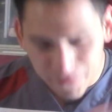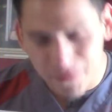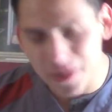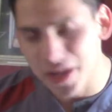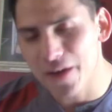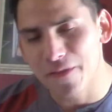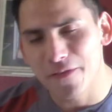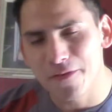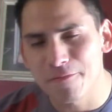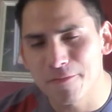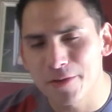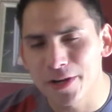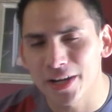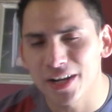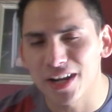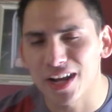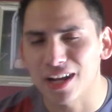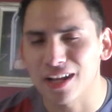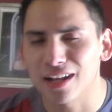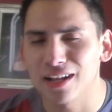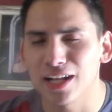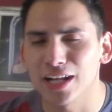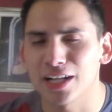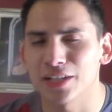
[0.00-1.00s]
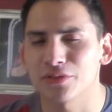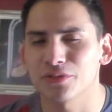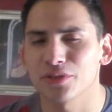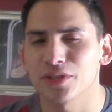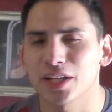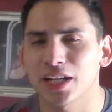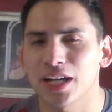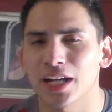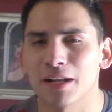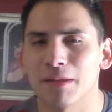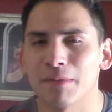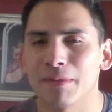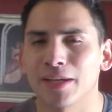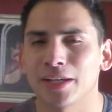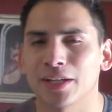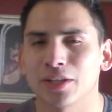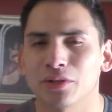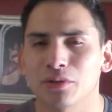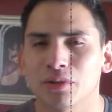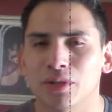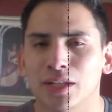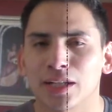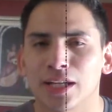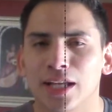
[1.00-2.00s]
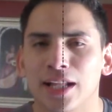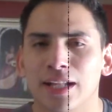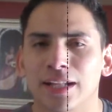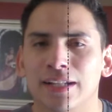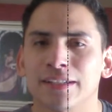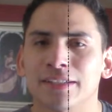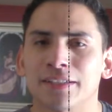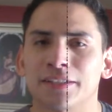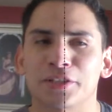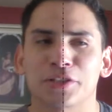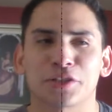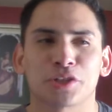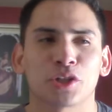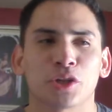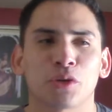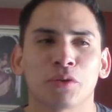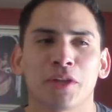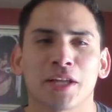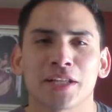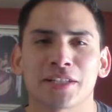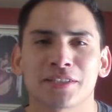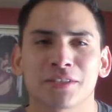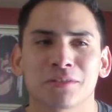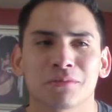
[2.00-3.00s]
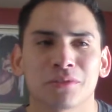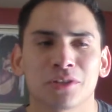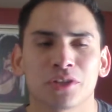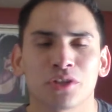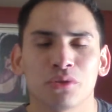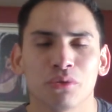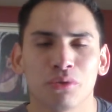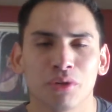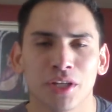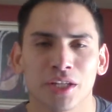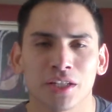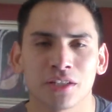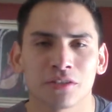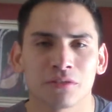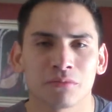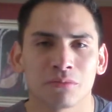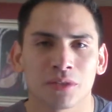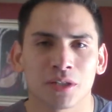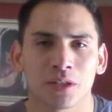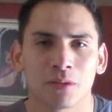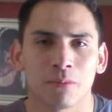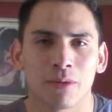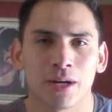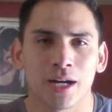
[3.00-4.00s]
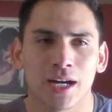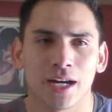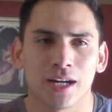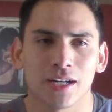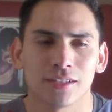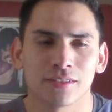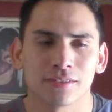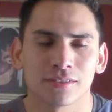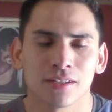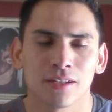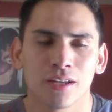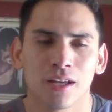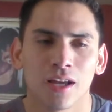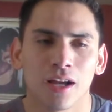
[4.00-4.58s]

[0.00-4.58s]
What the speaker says: never been in a class where they kind of make you do a calendar, so that's something unique to me in my eyes.